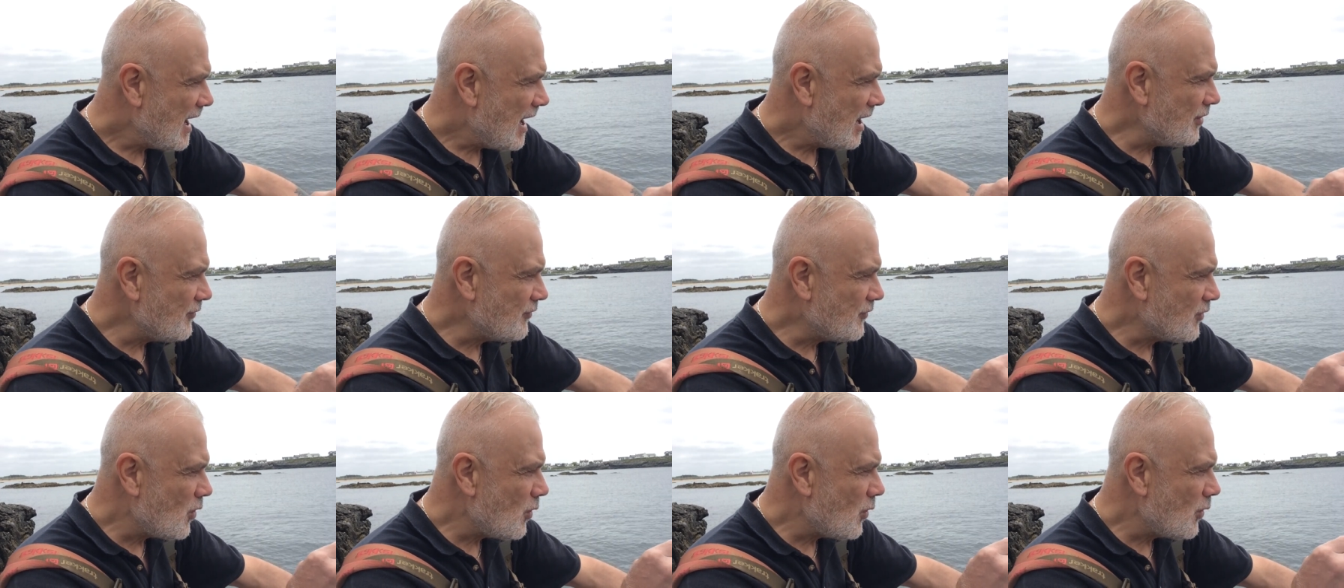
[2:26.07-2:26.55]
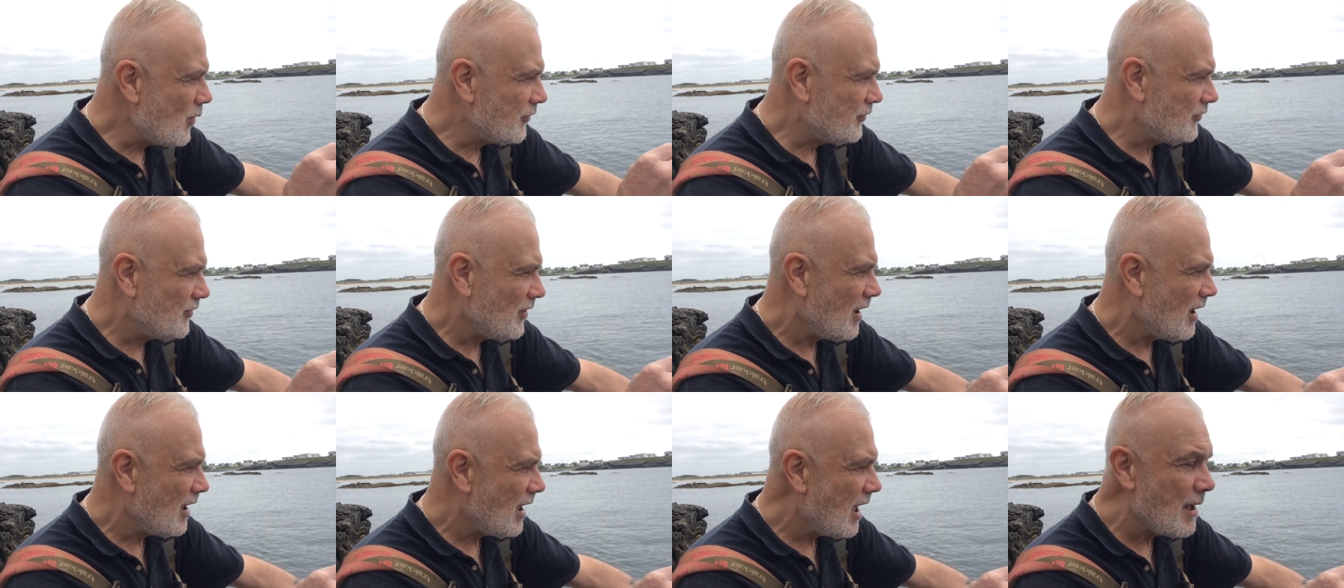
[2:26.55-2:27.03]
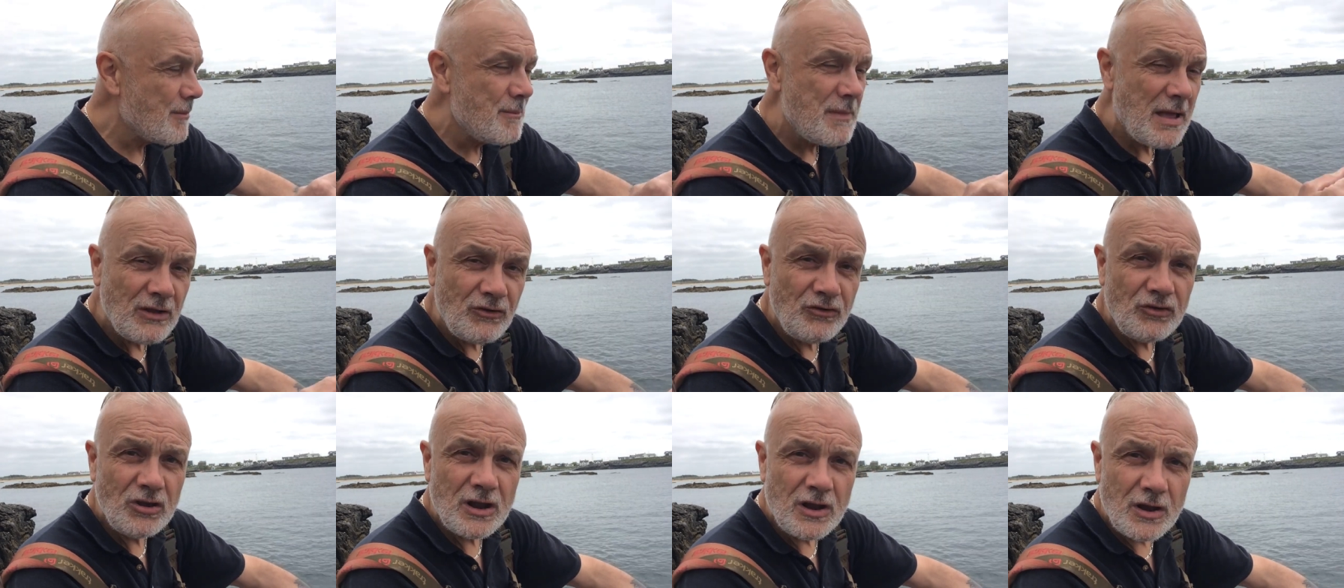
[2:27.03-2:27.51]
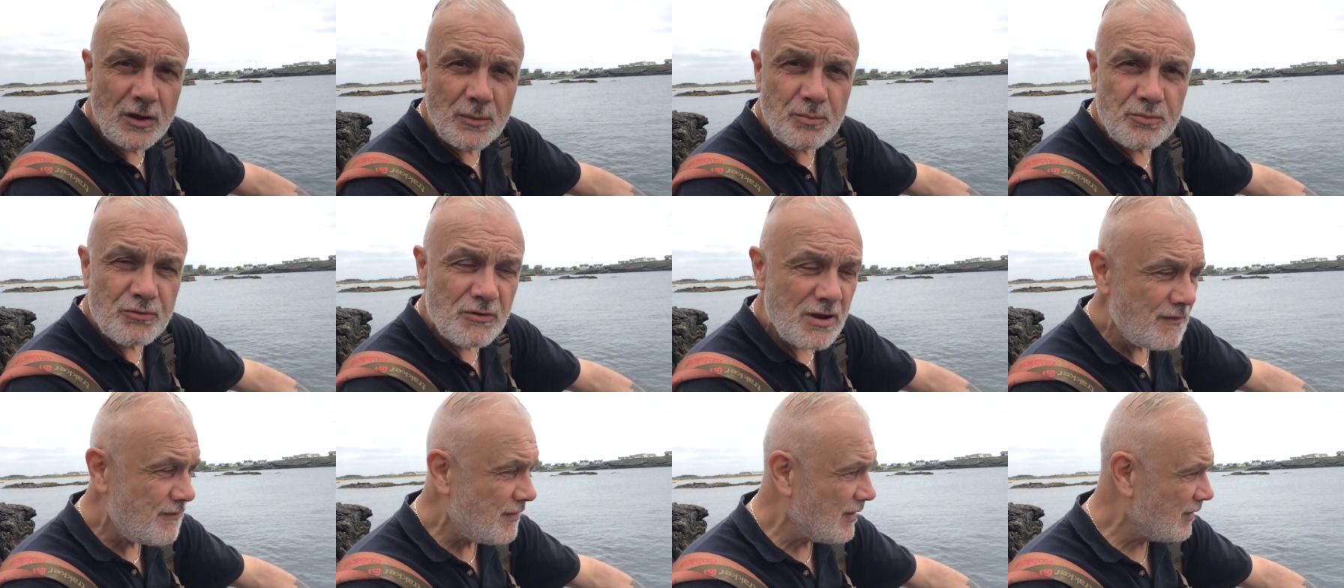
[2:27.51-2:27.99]
And of course, I mentioned in a
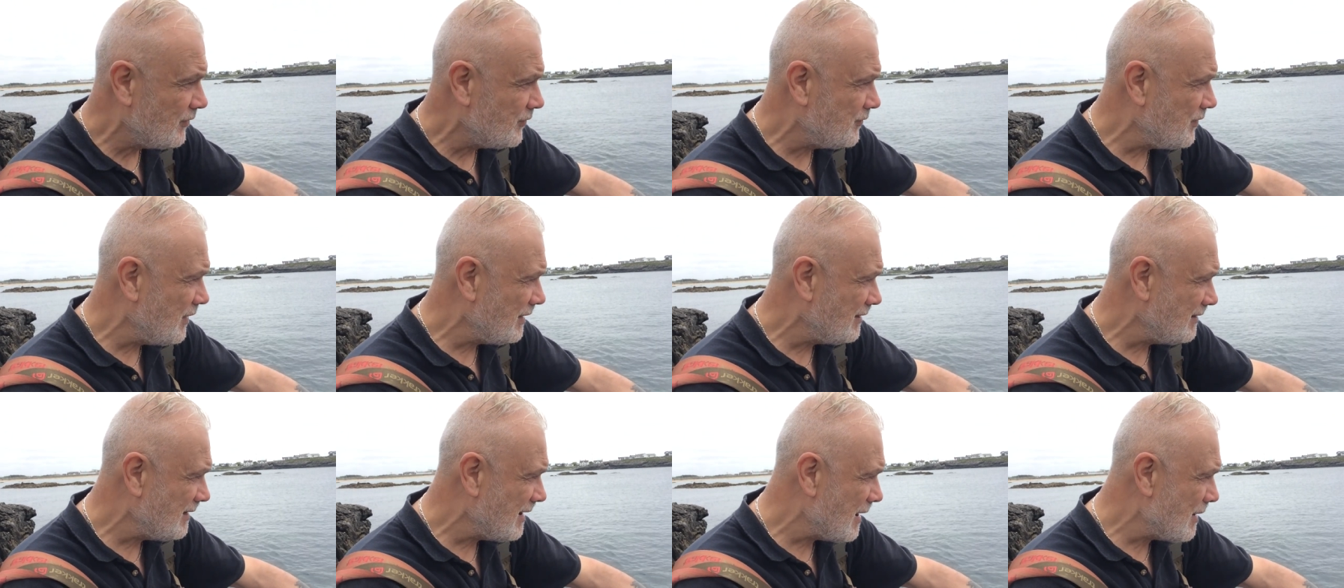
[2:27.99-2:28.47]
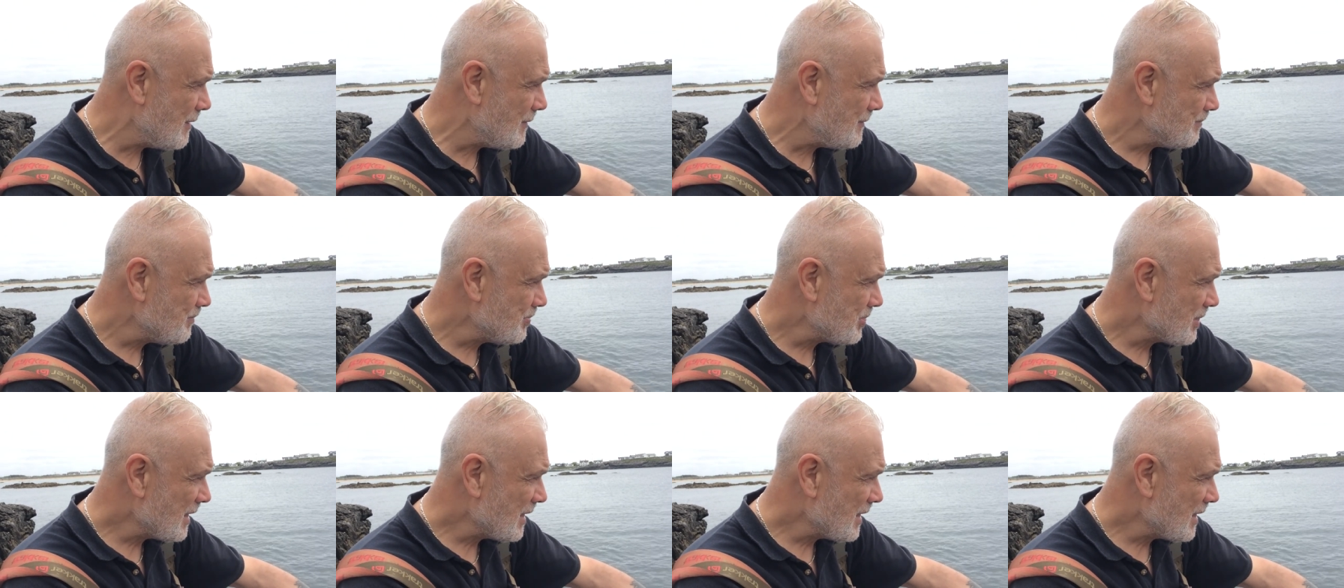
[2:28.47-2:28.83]
previous video